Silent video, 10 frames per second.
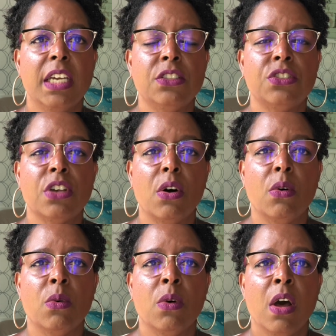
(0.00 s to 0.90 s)
and
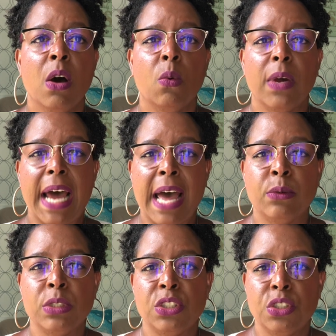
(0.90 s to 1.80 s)
so what
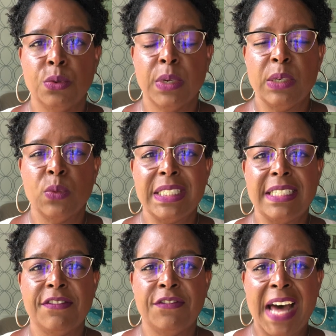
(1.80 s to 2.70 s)
I was doing was
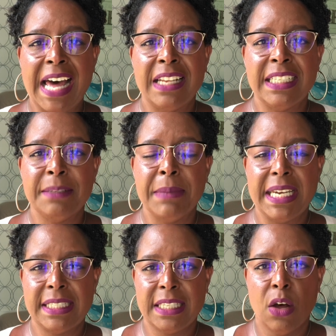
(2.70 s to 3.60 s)
defiling
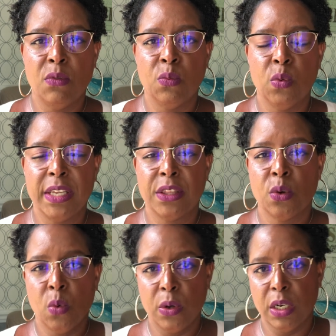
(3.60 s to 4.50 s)
myself
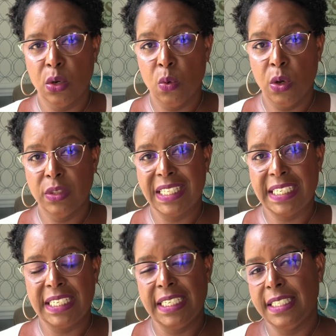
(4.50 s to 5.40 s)
with quote unquote the
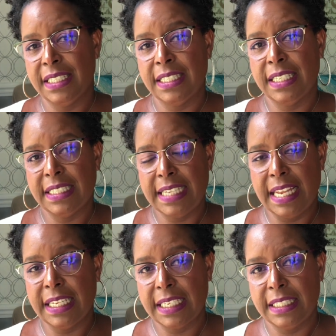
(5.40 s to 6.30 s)
king's
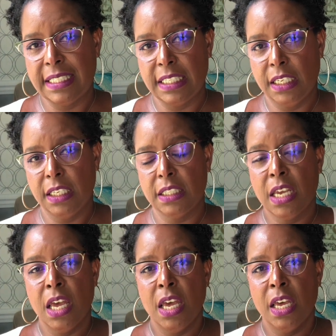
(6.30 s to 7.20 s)

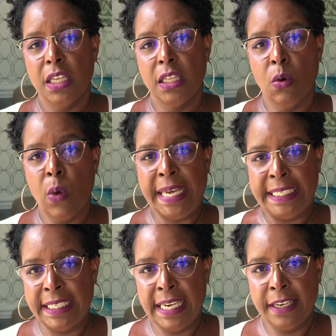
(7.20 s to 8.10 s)
delicacies, the
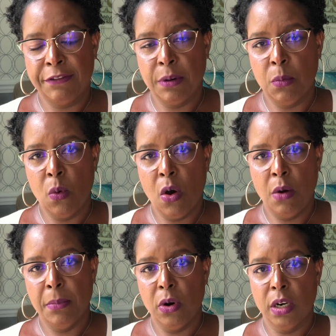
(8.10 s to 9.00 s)
white cake from
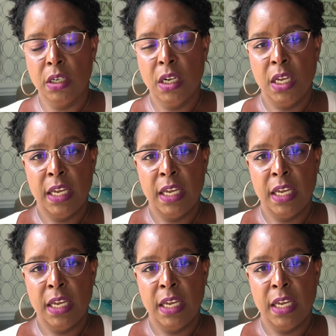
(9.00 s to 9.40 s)
Walmart.